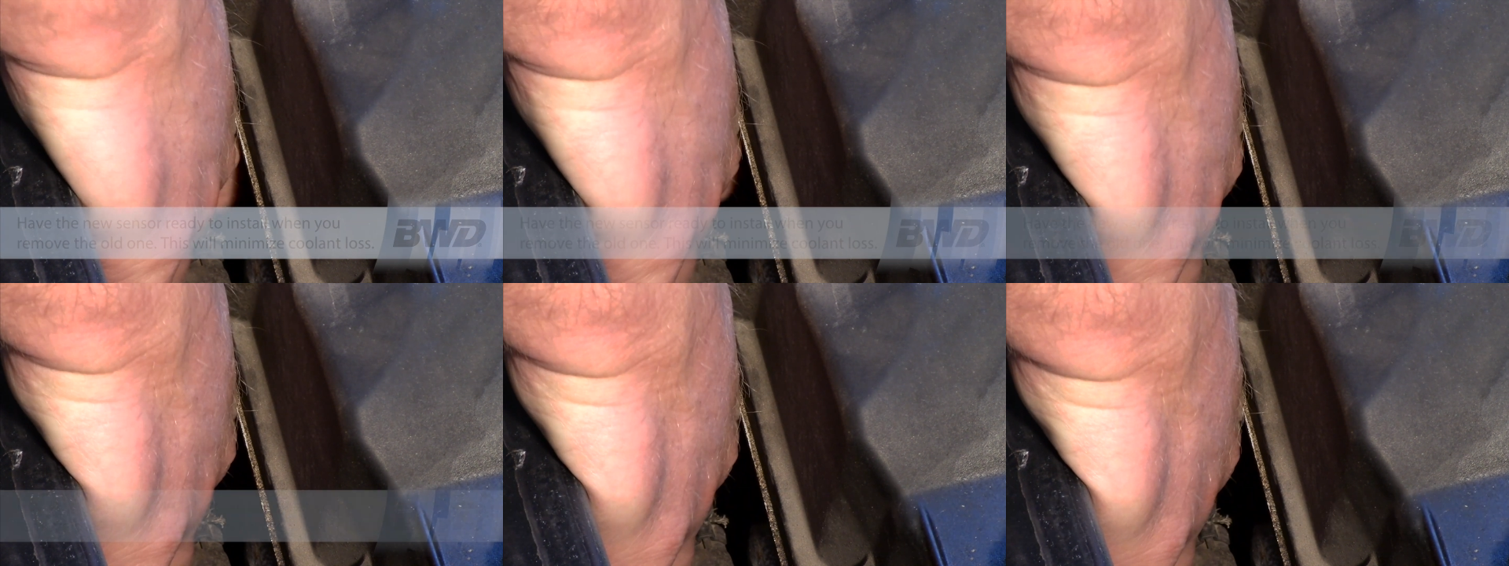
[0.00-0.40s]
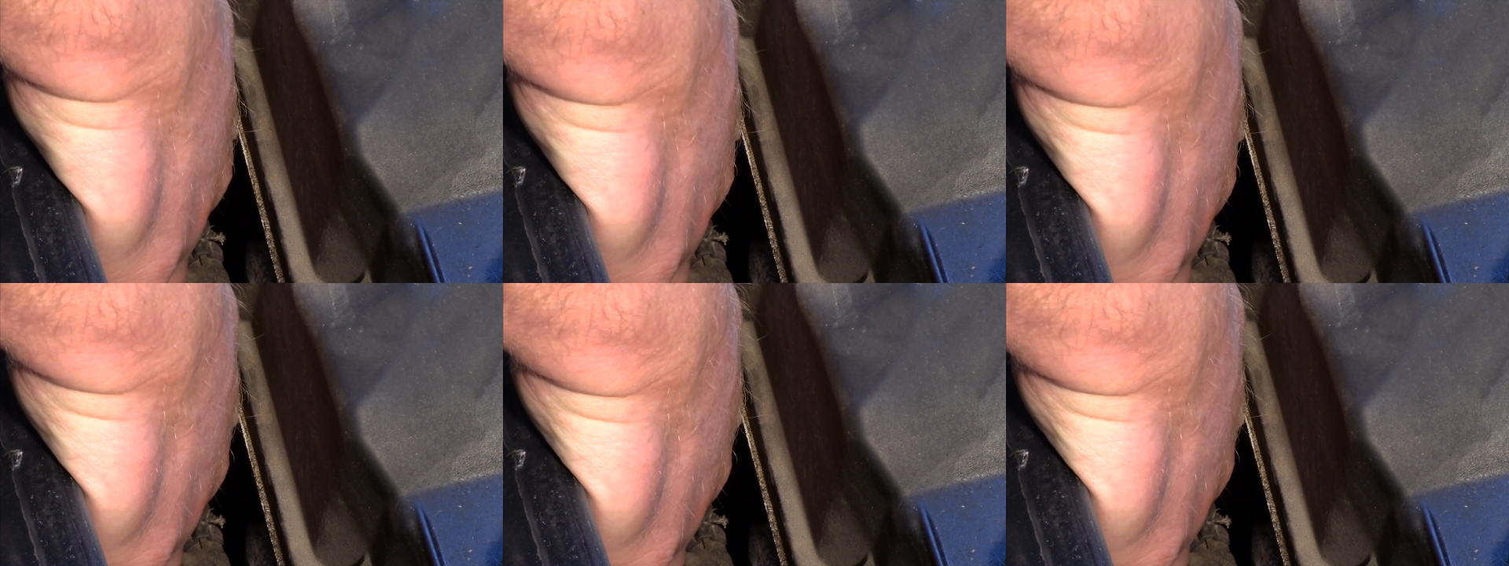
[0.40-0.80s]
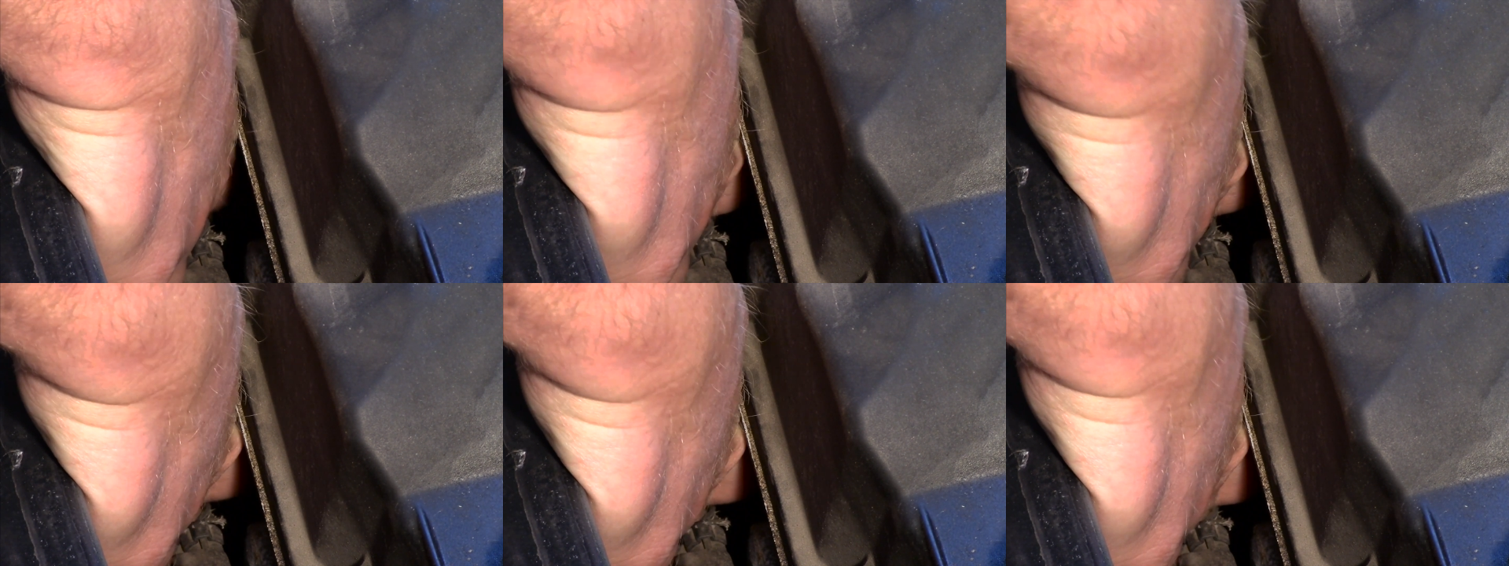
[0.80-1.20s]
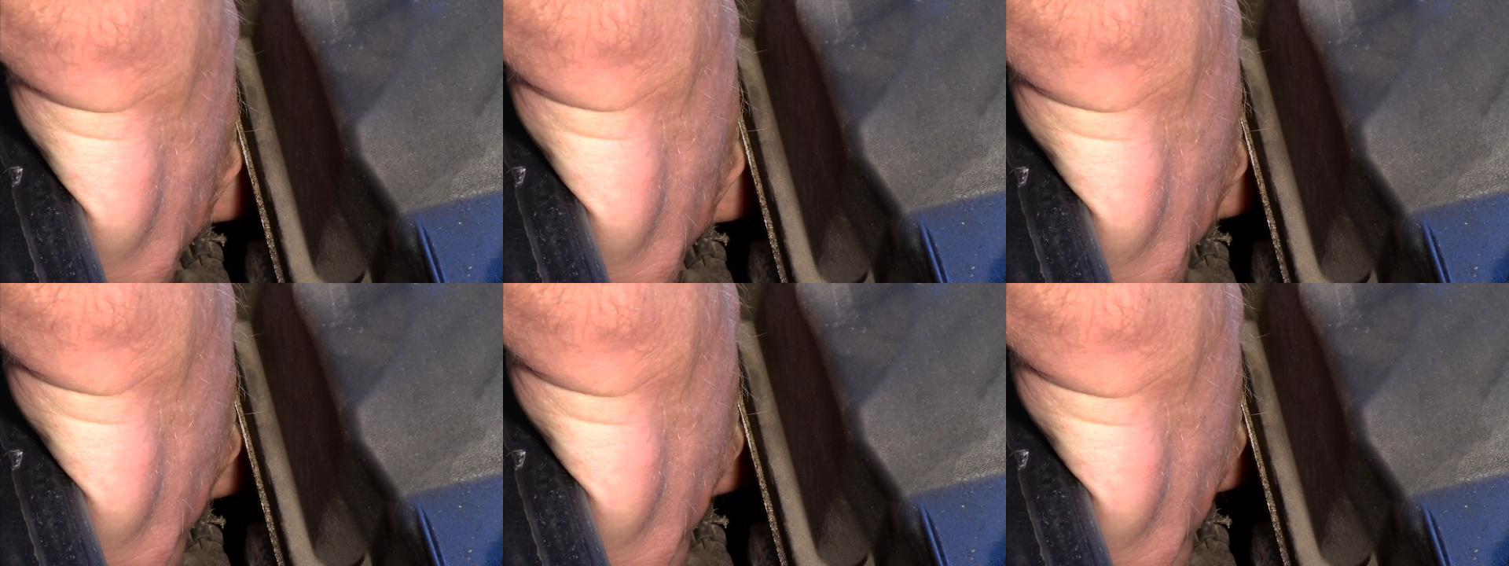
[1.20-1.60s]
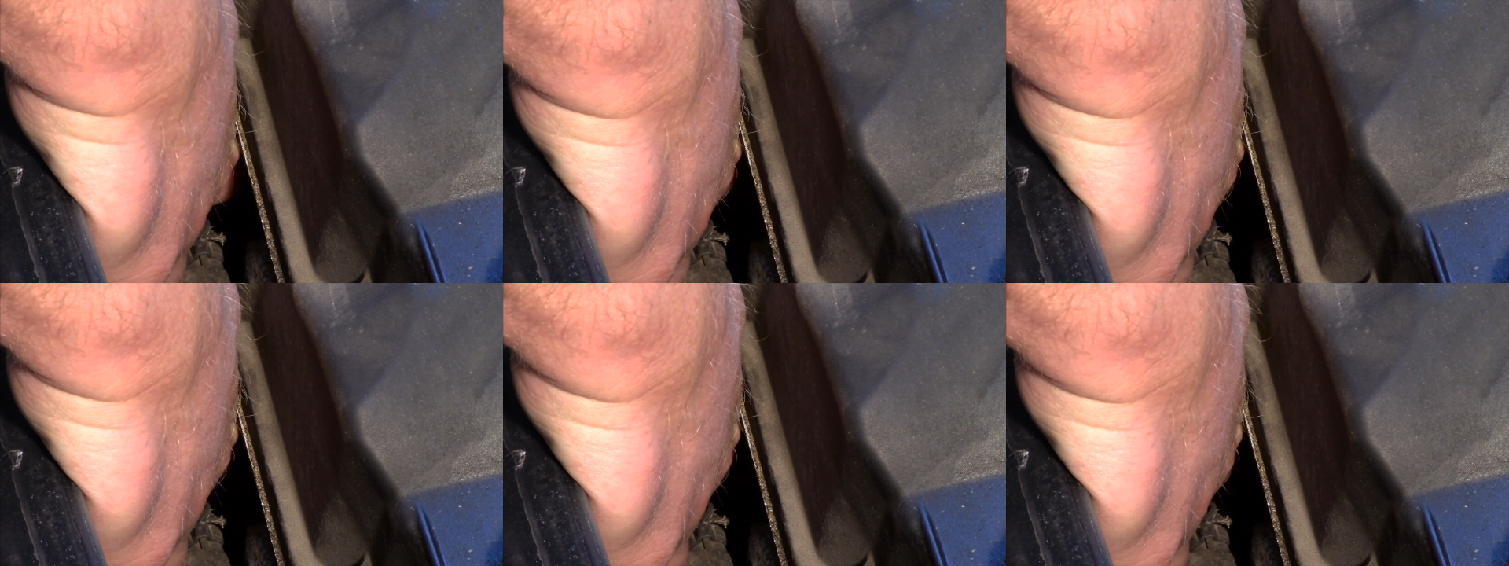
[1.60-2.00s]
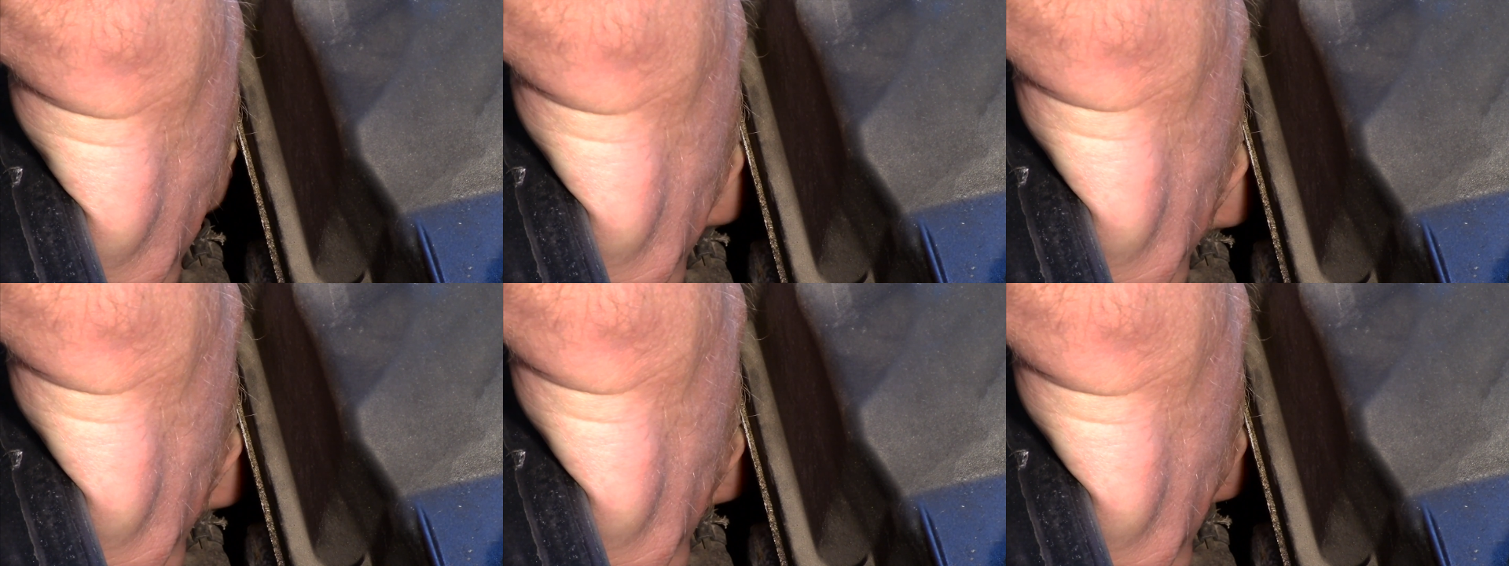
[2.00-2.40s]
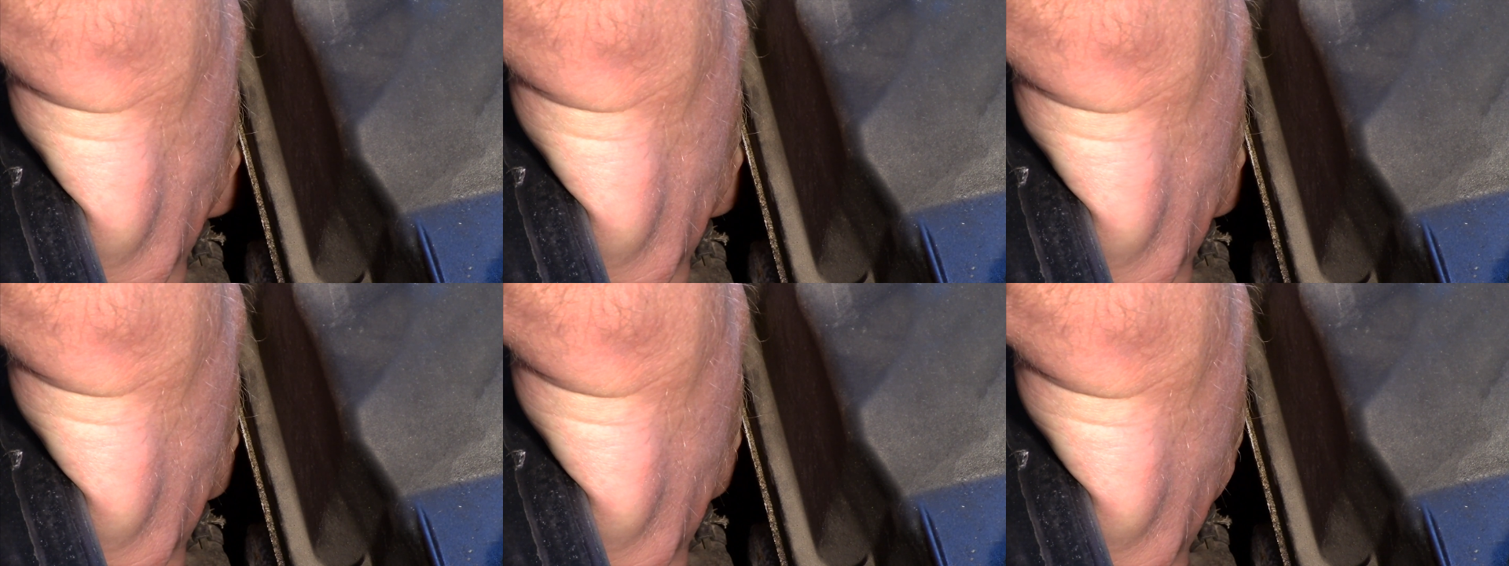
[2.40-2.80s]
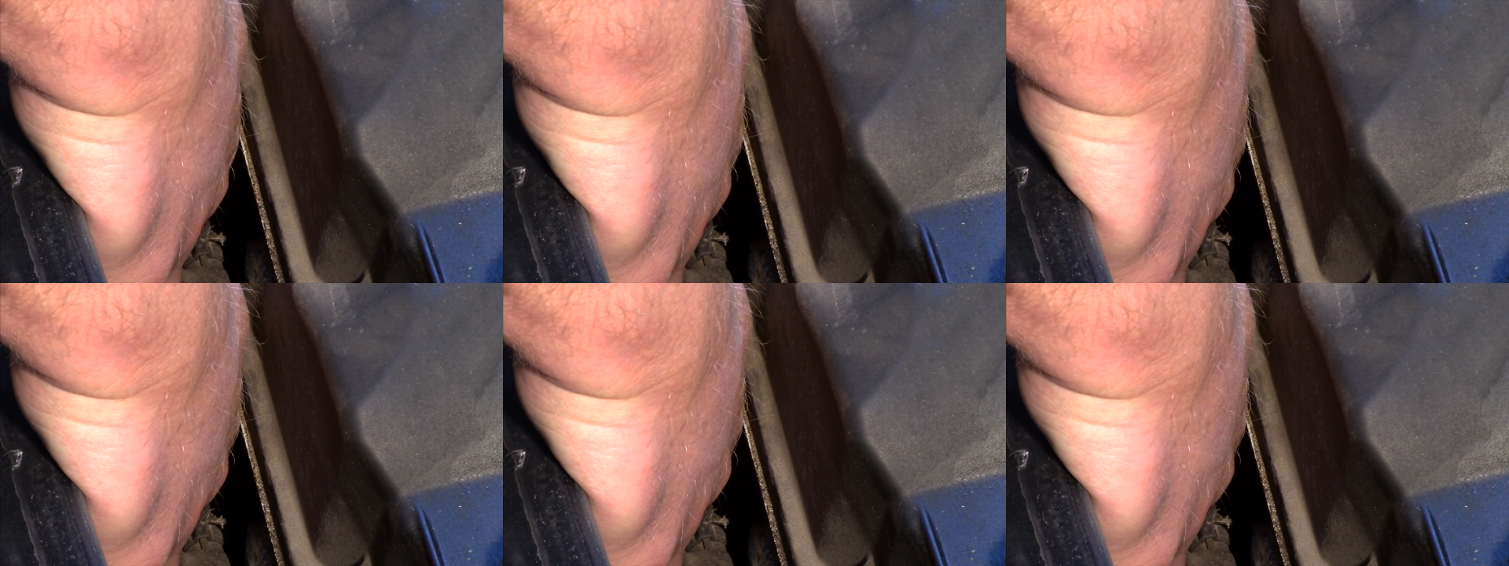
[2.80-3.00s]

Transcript: [unreadable: no face in view]